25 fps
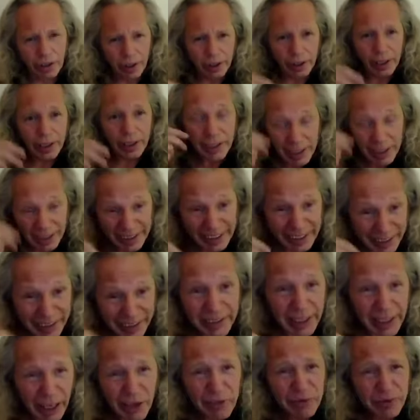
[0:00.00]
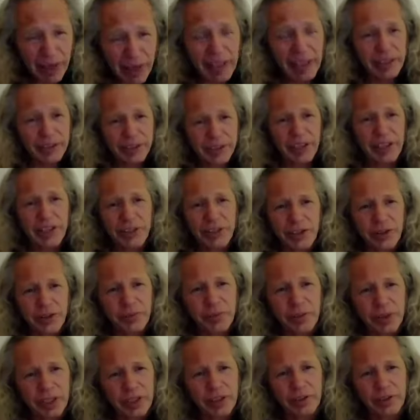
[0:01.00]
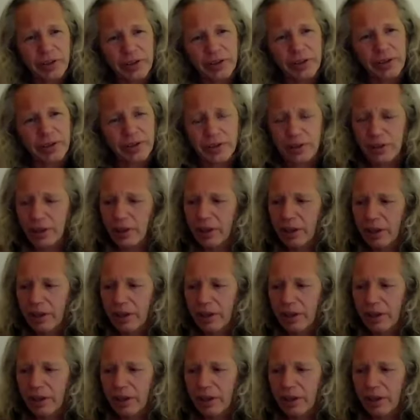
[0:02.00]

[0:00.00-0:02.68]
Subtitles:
And I need that validation because,